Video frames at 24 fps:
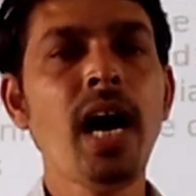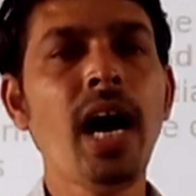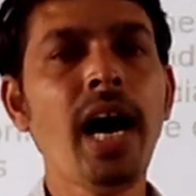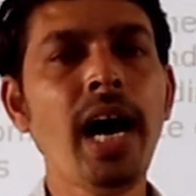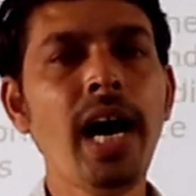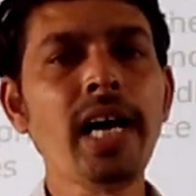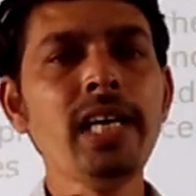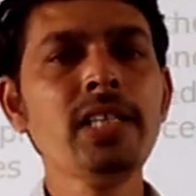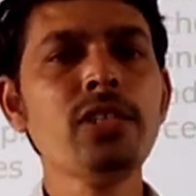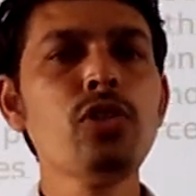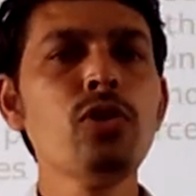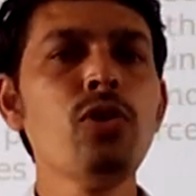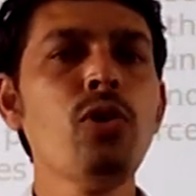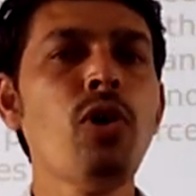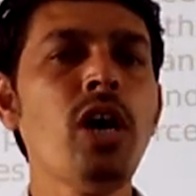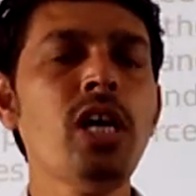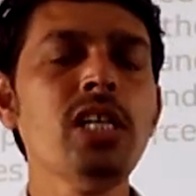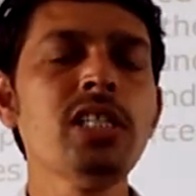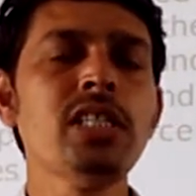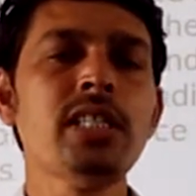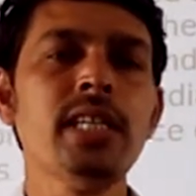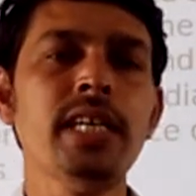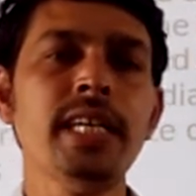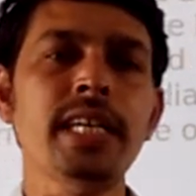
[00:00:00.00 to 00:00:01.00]
As you
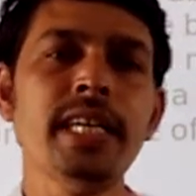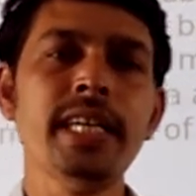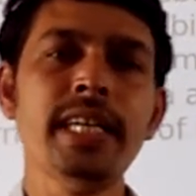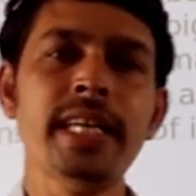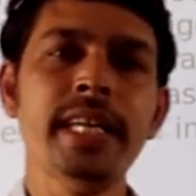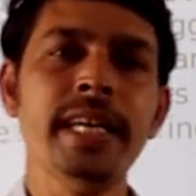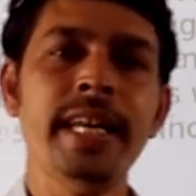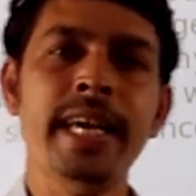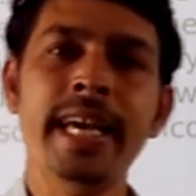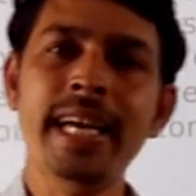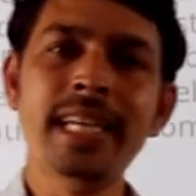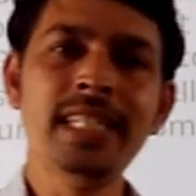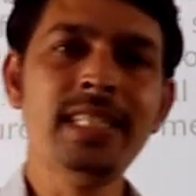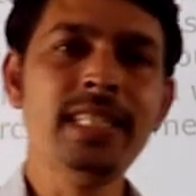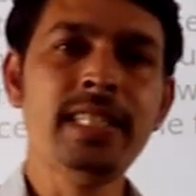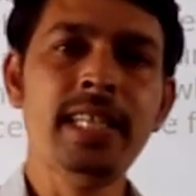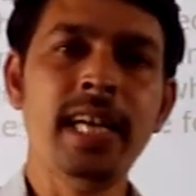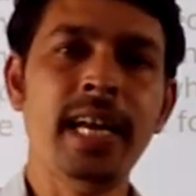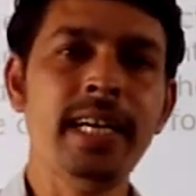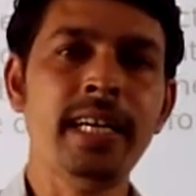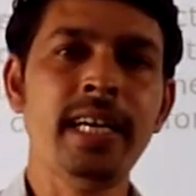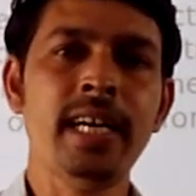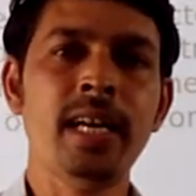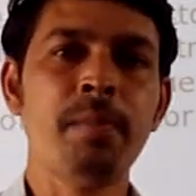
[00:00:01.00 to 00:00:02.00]
all studied in 8th
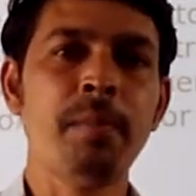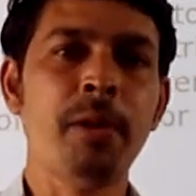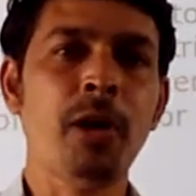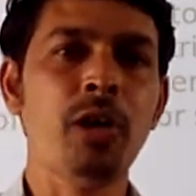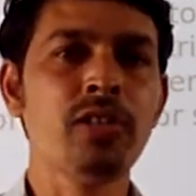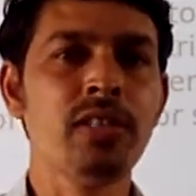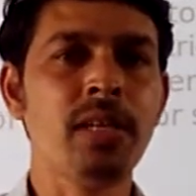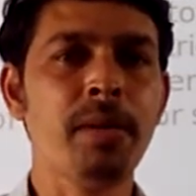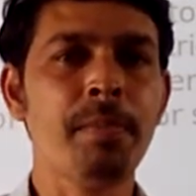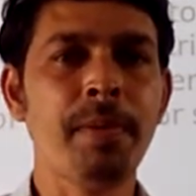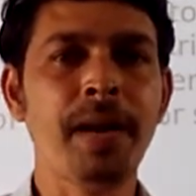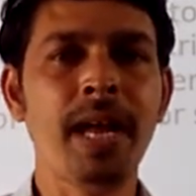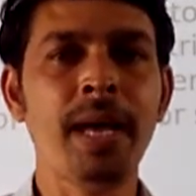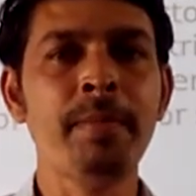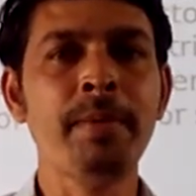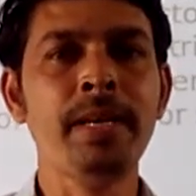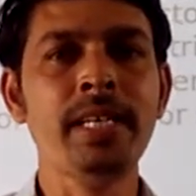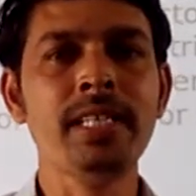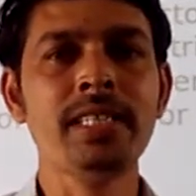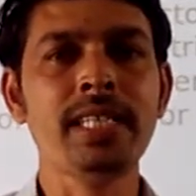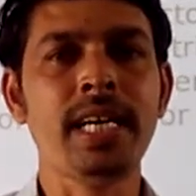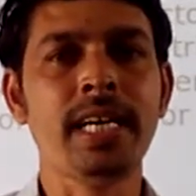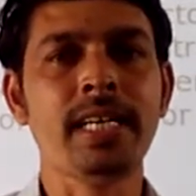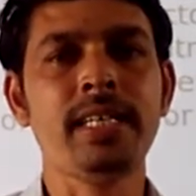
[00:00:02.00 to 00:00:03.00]
standard about the
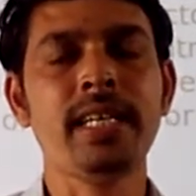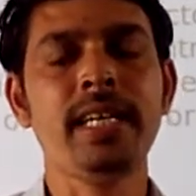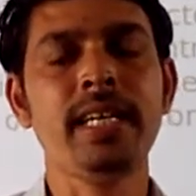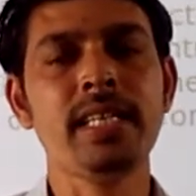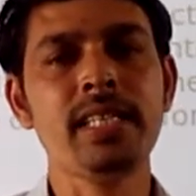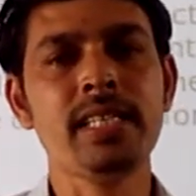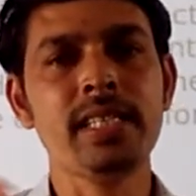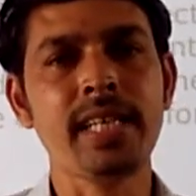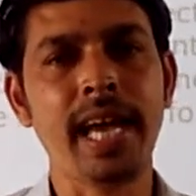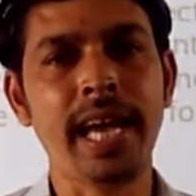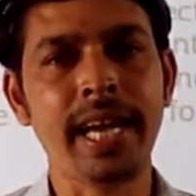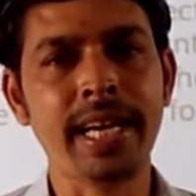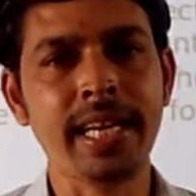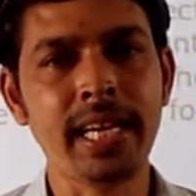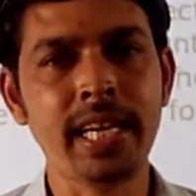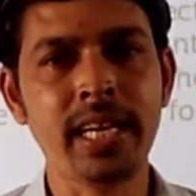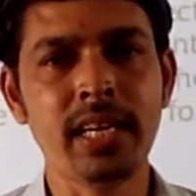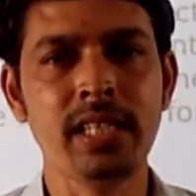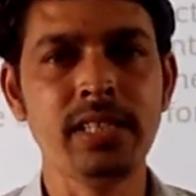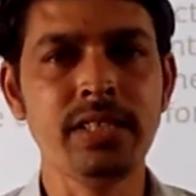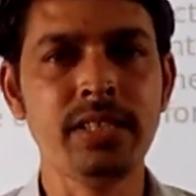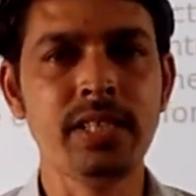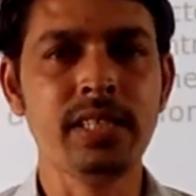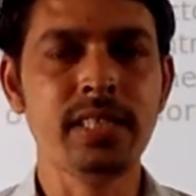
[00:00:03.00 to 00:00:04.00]
primary sector is
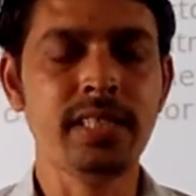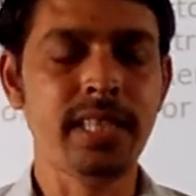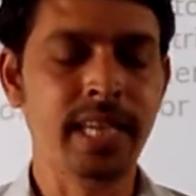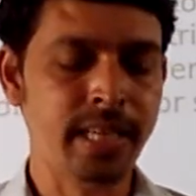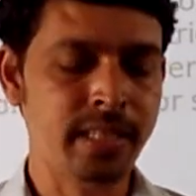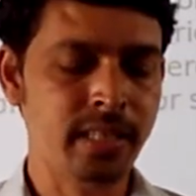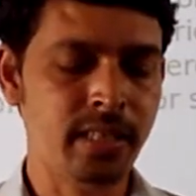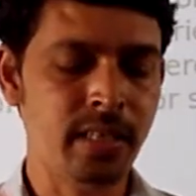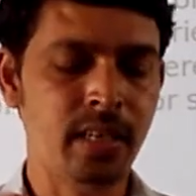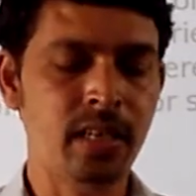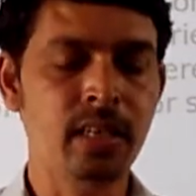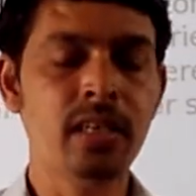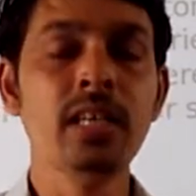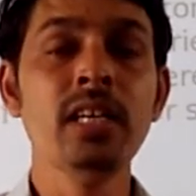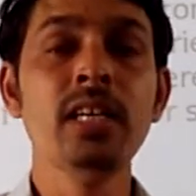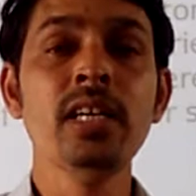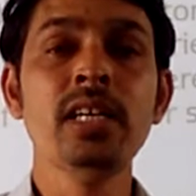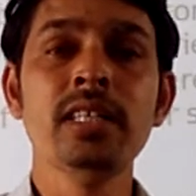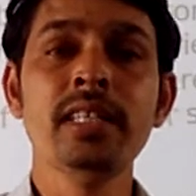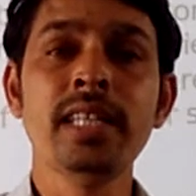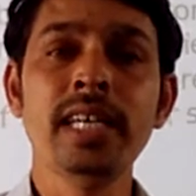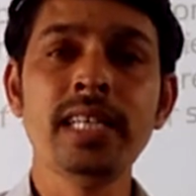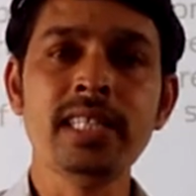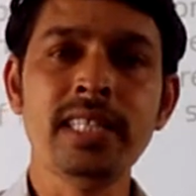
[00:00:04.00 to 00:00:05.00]
agriculture sector,
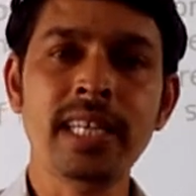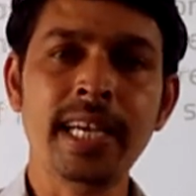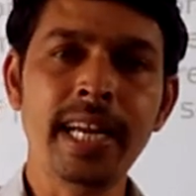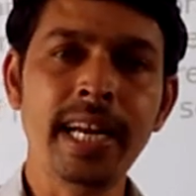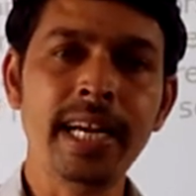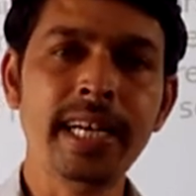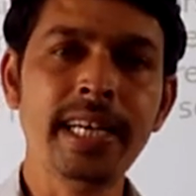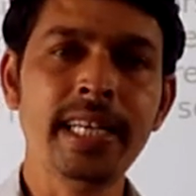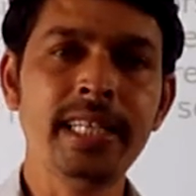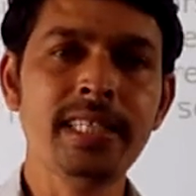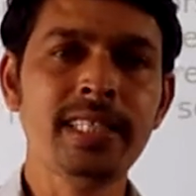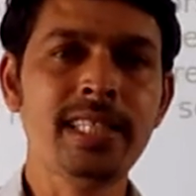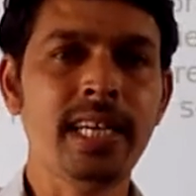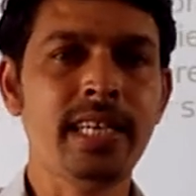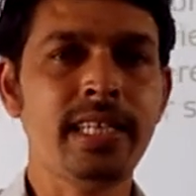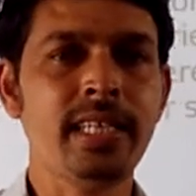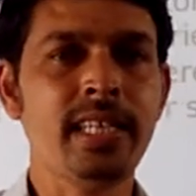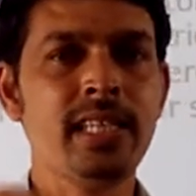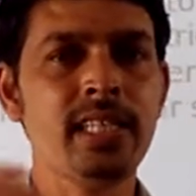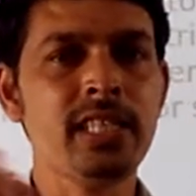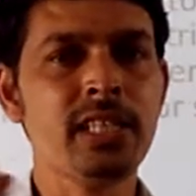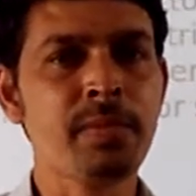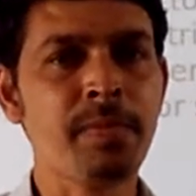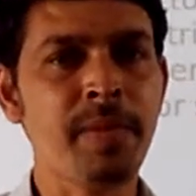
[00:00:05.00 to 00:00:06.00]
the secondary
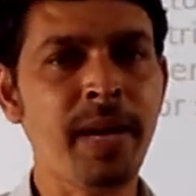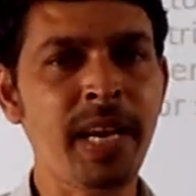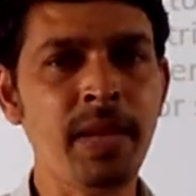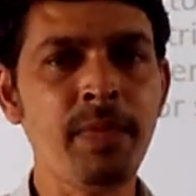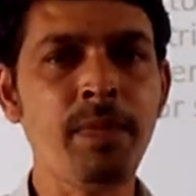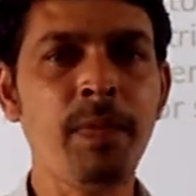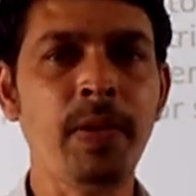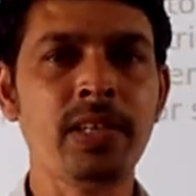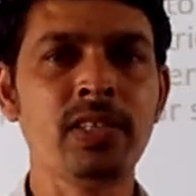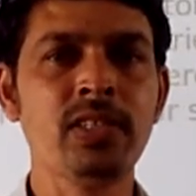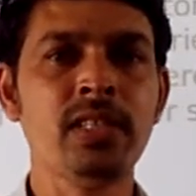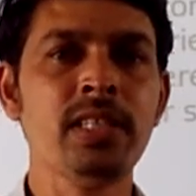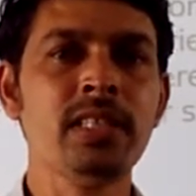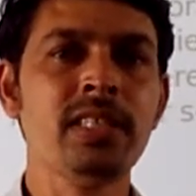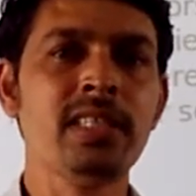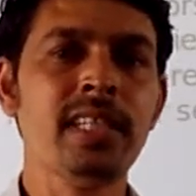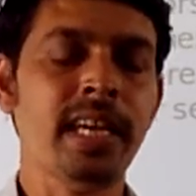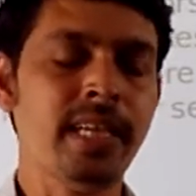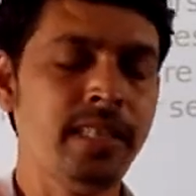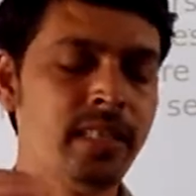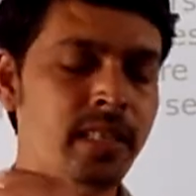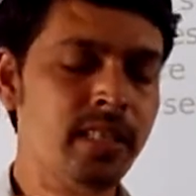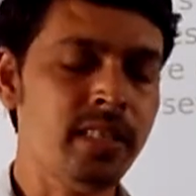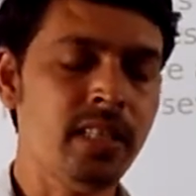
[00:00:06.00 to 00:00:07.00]
sector is manufacturing
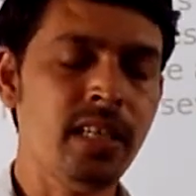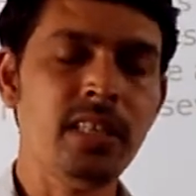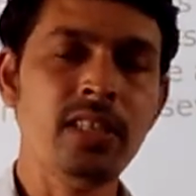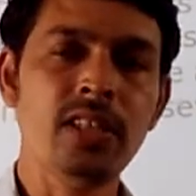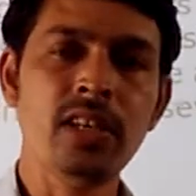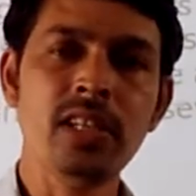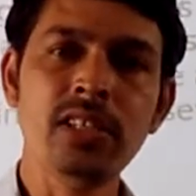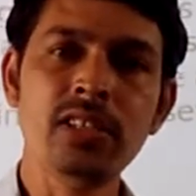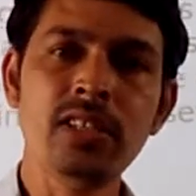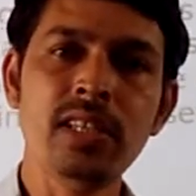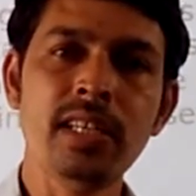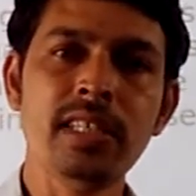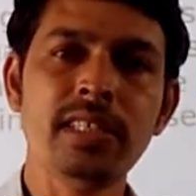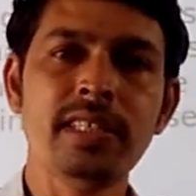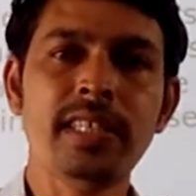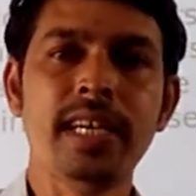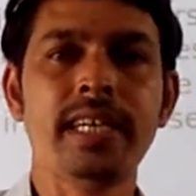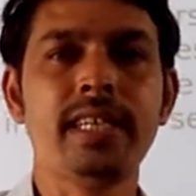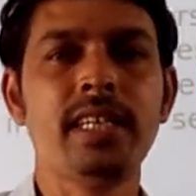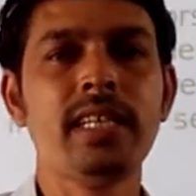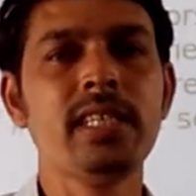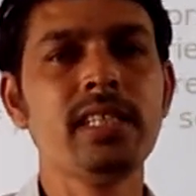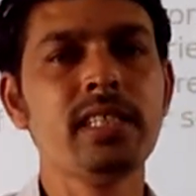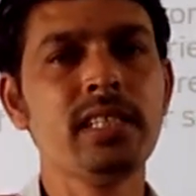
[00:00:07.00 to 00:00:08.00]
sector, the tertiary
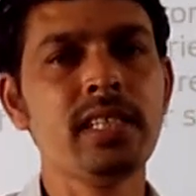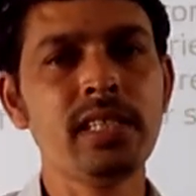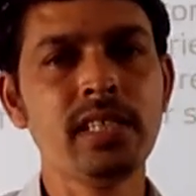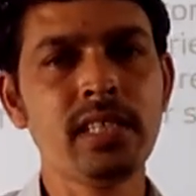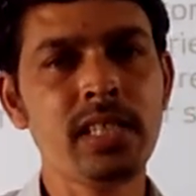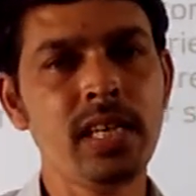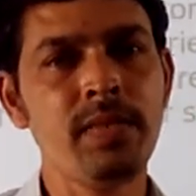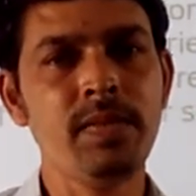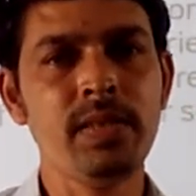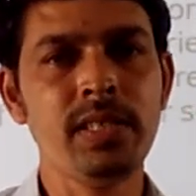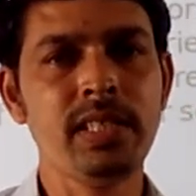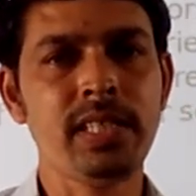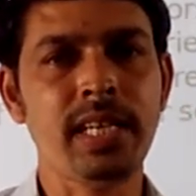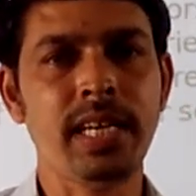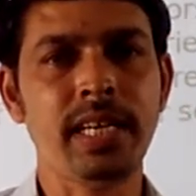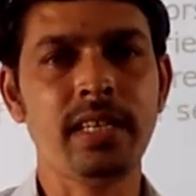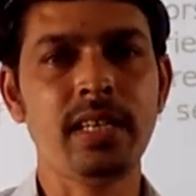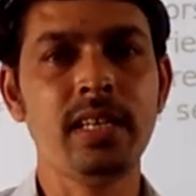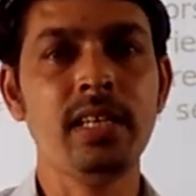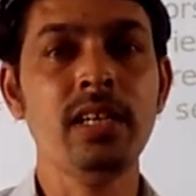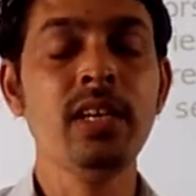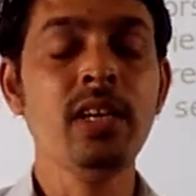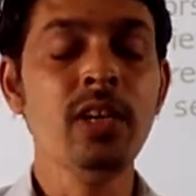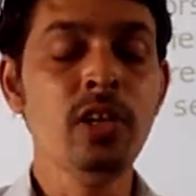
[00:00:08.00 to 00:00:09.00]
sector is the service
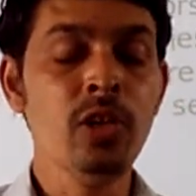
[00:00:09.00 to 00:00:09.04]
sector.